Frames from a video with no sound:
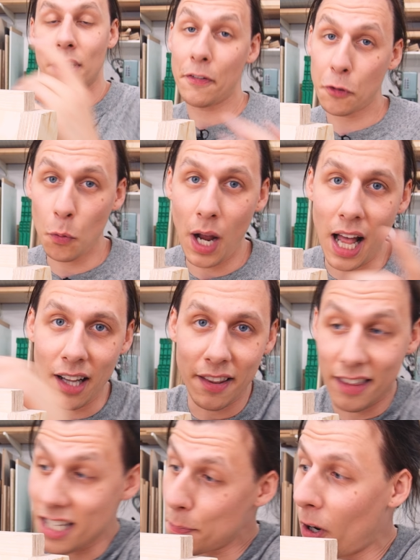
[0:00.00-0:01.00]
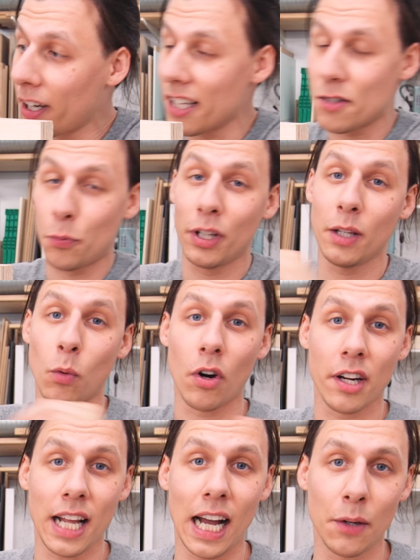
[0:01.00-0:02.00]
So after a while, this part gets really
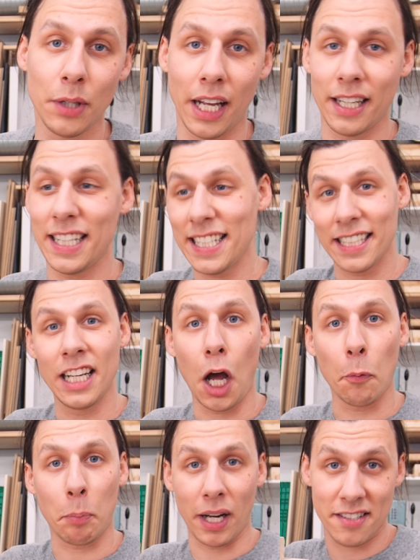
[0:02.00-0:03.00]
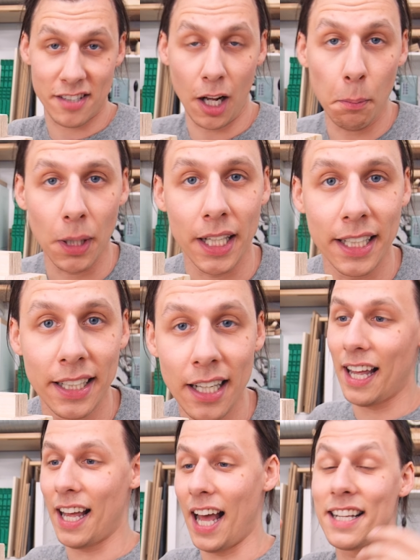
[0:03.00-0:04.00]
worn down and eaten up by the saw blade,
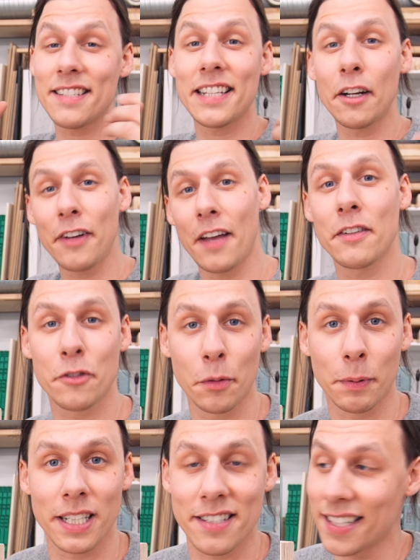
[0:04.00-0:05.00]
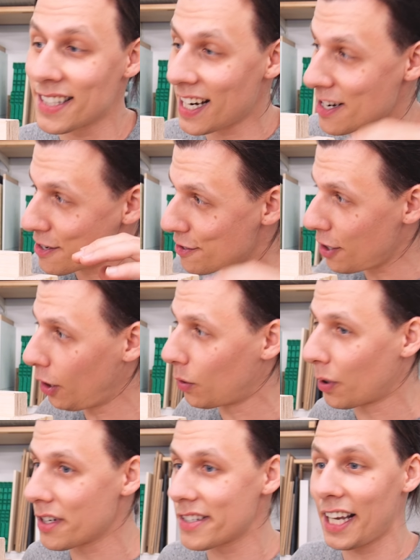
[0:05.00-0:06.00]
and instead of having to replace the entire
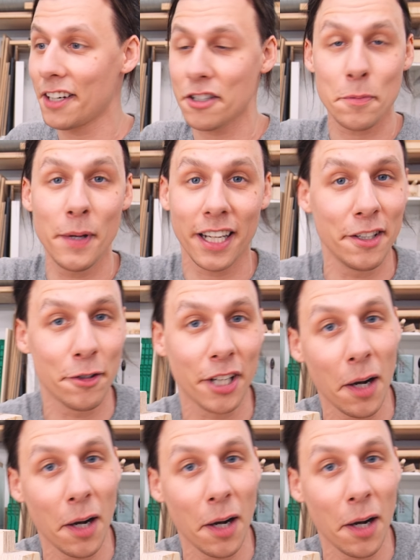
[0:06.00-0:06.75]
sawhorse, I can just make a new